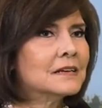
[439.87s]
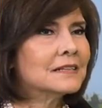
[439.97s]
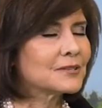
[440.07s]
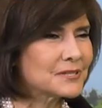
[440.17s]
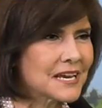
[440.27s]

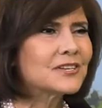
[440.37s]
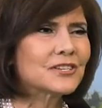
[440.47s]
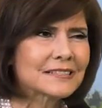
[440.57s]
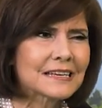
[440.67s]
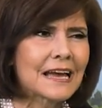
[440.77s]
So
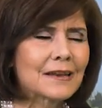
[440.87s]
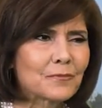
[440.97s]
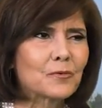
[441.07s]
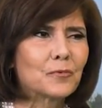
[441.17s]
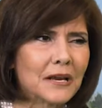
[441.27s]
tensions again
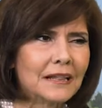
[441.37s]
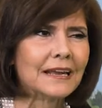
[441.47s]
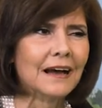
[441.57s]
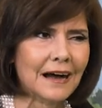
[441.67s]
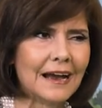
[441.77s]
were really
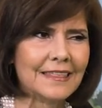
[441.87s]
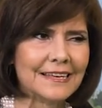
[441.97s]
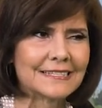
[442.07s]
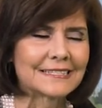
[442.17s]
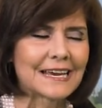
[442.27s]
high
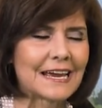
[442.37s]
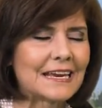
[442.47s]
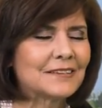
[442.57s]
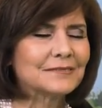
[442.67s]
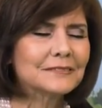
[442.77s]
this
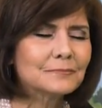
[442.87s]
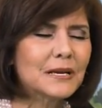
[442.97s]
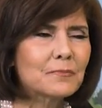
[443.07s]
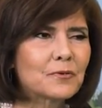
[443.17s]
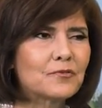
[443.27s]
day. You know,
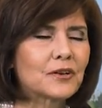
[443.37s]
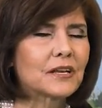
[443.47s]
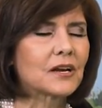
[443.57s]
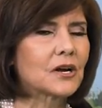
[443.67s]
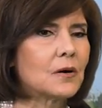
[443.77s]
people were
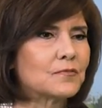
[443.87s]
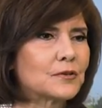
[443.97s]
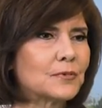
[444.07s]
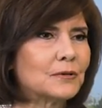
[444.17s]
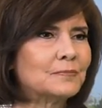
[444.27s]
feeling
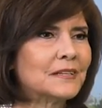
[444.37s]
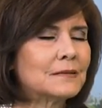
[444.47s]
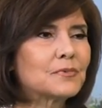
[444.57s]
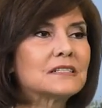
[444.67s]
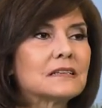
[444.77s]
uncomfortable.
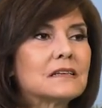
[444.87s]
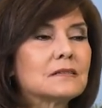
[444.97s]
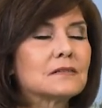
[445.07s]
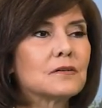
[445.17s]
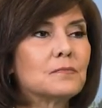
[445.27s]
President,
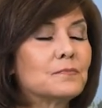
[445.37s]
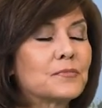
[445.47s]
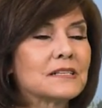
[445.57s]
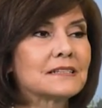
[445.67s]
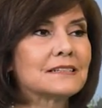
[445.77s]
oh,
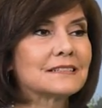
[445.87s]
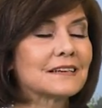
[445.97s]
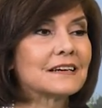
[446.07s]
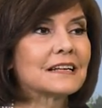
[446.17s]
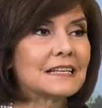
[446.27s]
President
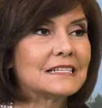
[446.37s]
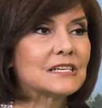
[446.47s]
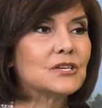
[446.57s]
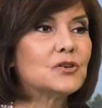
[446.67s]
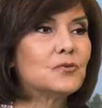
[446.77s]
uh,
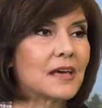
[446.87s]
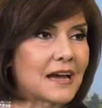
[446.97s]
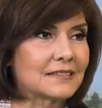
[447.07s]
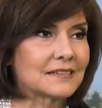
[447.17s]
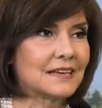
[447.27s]
Clinton knew
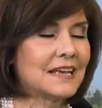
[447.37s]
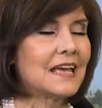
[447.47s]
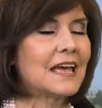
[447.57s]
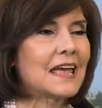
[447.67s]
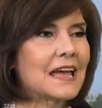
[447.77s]
that.
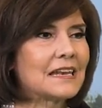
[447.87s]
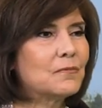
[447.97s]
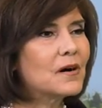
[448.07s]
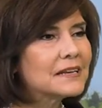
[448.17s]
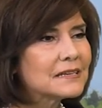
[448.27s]
And he
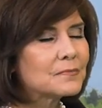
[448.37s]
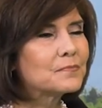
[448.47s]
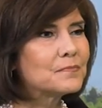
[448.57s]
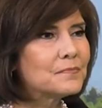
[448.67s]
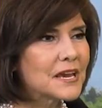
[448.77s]
wanted to
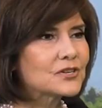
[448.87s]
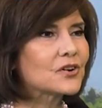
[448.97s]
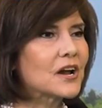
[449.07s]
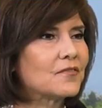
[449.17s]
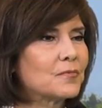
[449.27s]
make
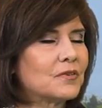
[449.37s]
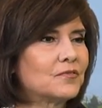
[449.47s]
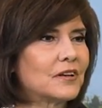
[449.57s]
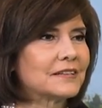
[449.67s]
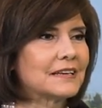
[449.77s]
sure everyone
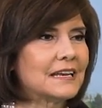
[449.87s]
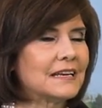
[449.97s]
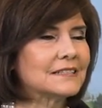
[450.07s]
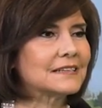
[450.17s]
felt at ease.